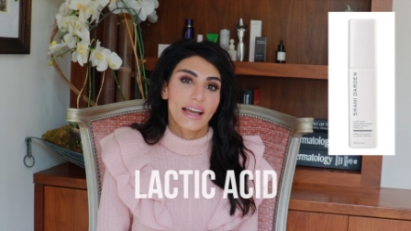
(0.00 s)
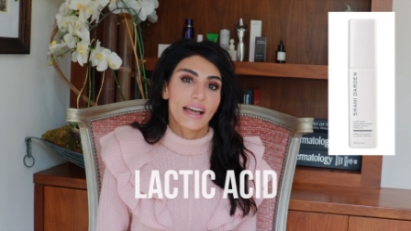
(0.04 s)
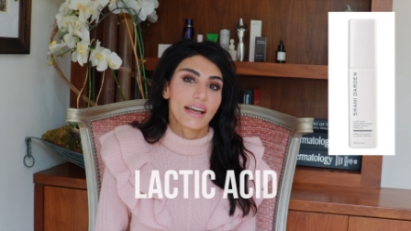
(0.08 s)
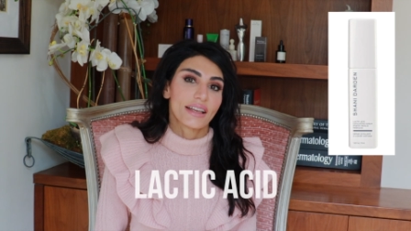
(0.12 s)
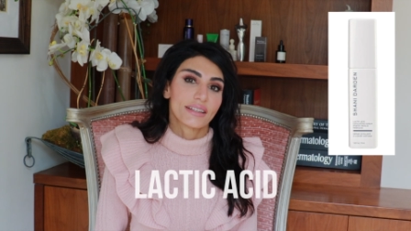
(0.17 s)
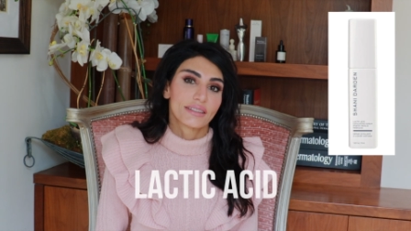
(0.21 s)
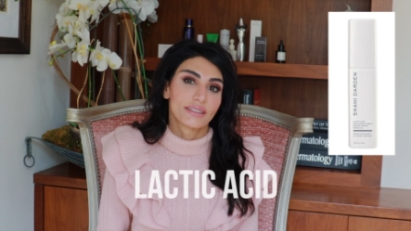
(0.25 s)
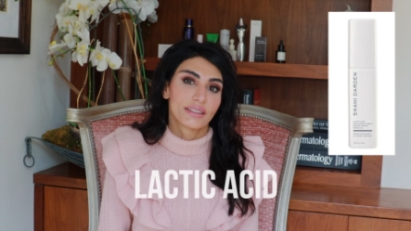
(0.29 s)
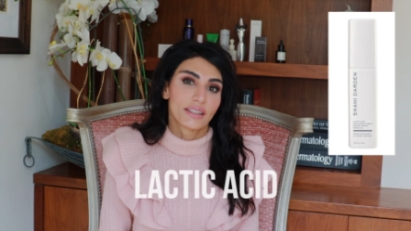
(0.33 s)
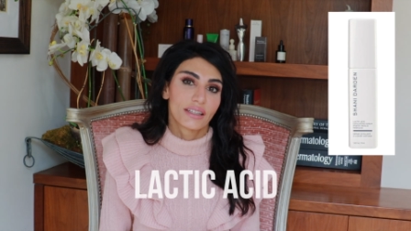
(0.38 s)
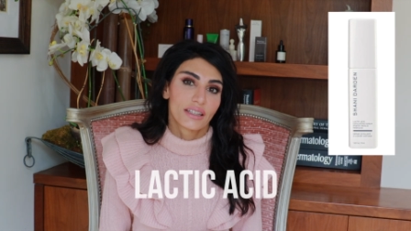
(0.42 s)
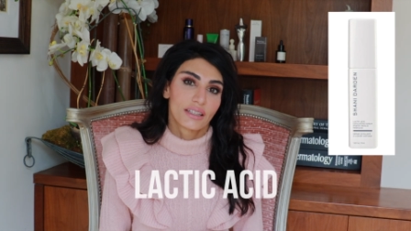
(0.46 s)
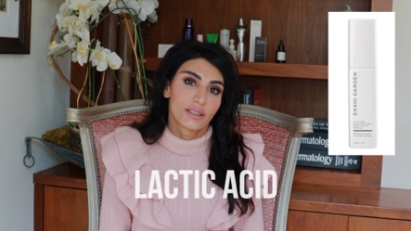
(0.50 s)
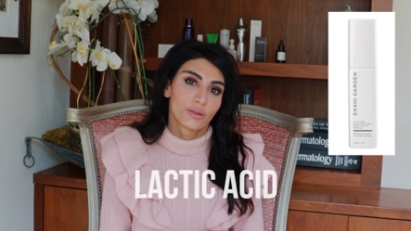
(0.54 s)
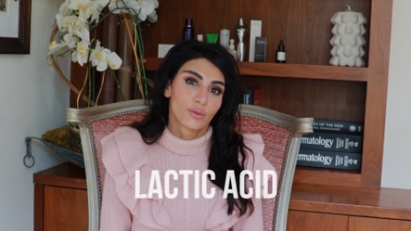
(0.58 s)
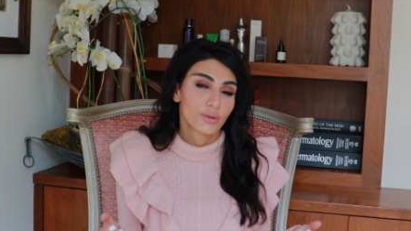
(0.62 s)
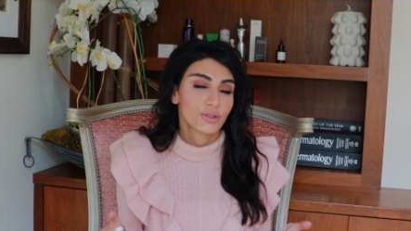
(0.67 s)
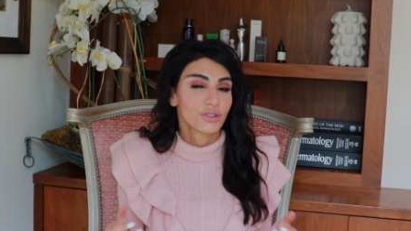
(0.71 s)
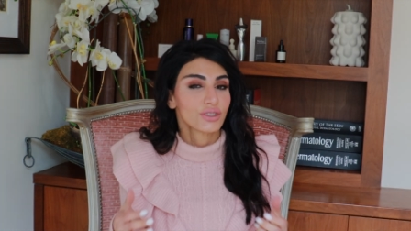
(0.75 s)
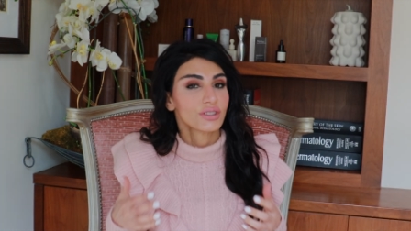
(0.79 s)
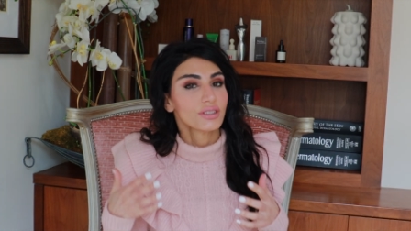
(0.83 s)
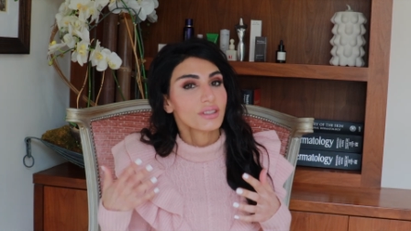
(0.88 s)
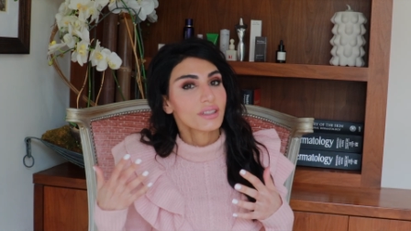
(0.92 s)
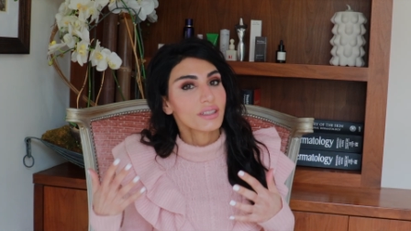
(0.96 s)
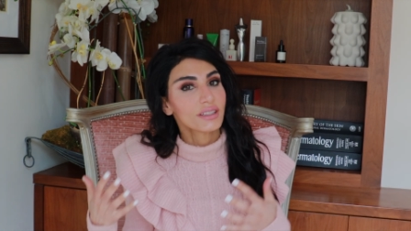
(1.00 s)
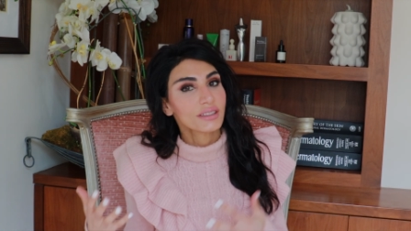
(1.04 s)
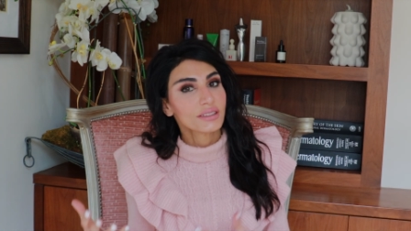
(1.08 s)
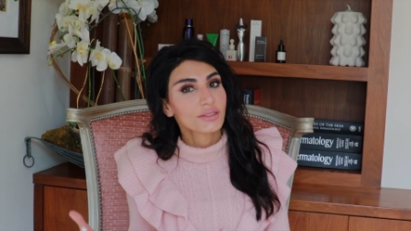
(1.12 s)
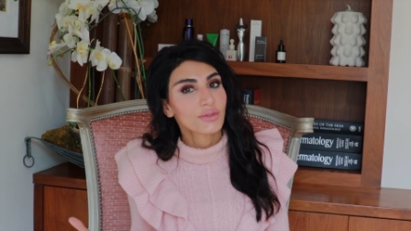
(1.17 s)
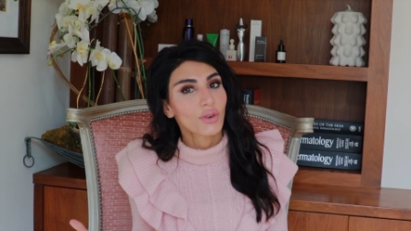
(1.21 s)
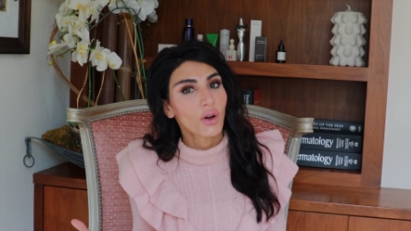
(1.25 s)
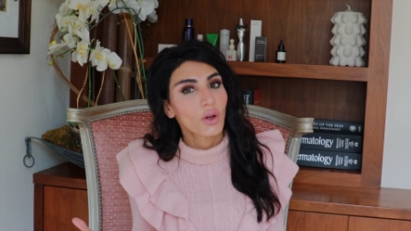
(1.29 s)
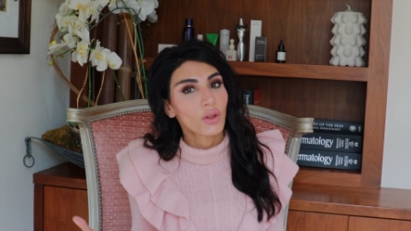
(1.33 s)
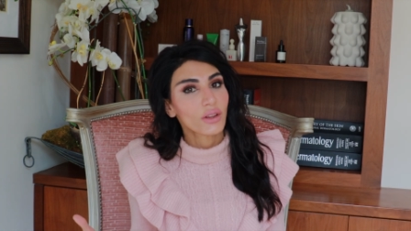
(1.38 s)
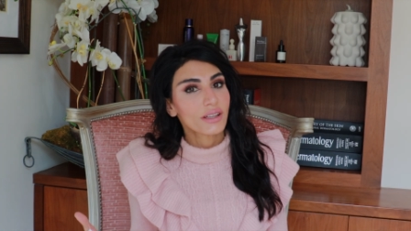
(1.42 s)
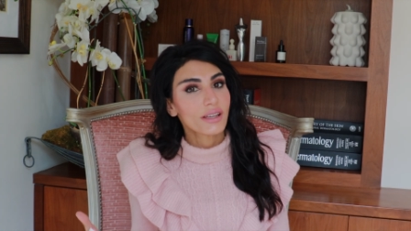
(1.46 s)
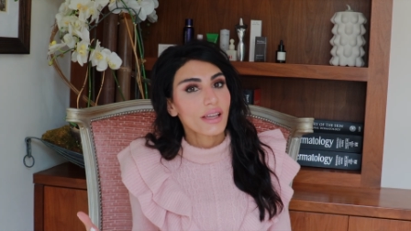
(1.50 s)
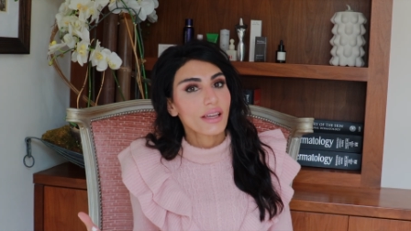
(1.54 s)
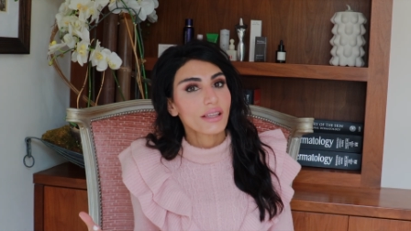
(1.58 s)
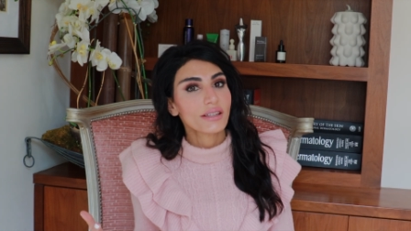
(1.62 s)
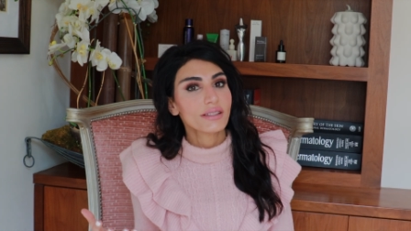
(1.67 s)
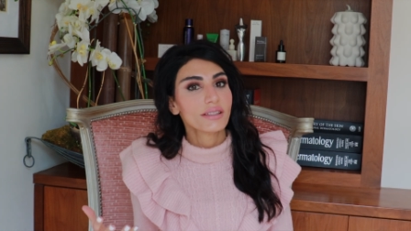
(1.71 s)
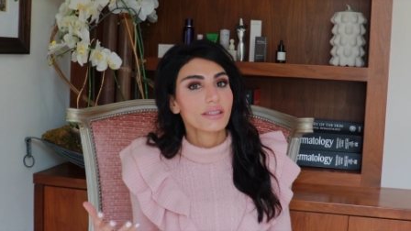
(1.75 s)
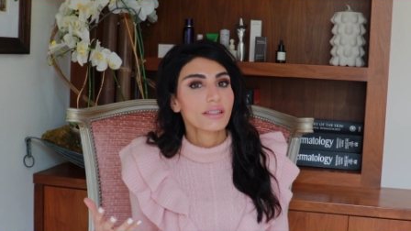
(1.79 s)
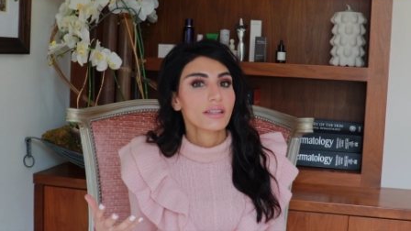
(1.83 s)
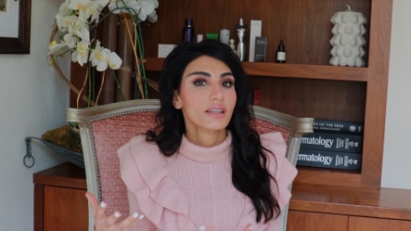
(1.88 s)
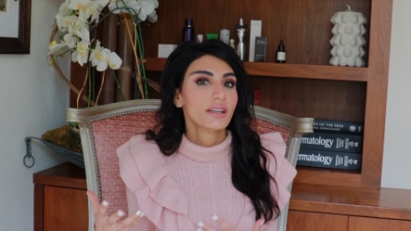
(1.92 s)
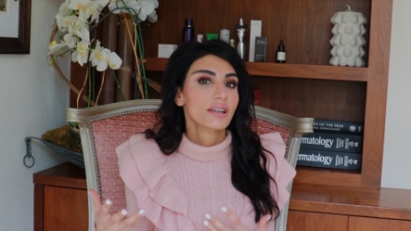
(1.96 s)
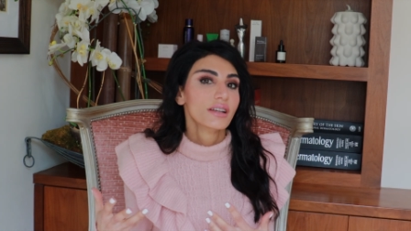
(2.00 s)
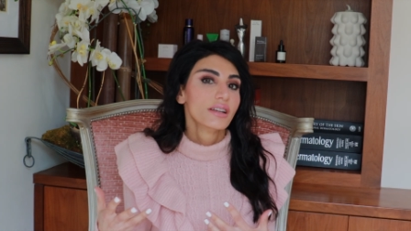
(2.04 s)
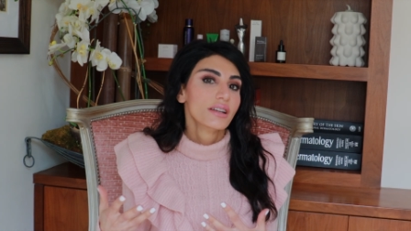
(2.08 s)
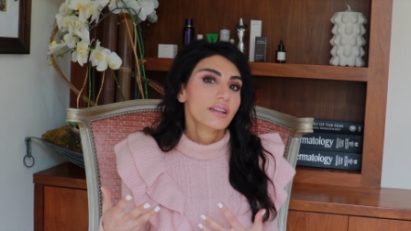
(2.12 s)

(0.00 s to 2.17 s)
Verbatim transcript: acid, which is an exfoliant.